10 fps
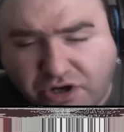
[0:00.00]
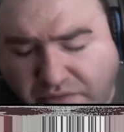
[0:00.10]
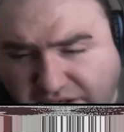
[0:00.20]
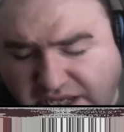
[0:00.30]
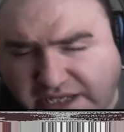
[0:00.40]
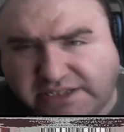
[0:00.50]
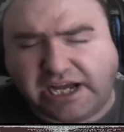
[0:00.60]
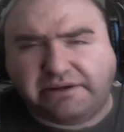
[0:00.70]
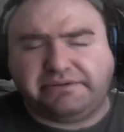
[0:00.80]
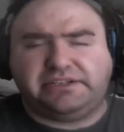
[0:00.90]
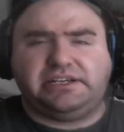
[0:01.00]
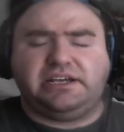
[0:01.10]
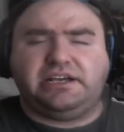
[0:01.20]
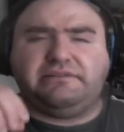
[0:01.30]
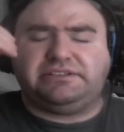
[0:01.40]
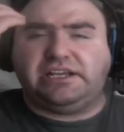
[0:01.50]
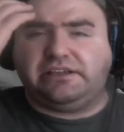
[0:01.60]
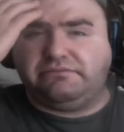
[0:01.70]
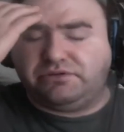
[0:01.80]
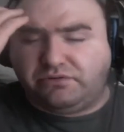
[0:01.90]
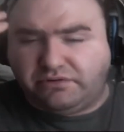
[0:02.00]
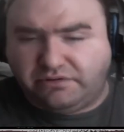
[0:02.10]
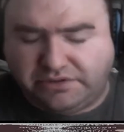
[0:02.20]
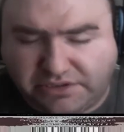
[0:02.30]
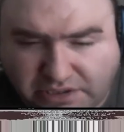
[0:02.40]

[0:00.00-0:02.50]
going against, obviously, Salem's orders,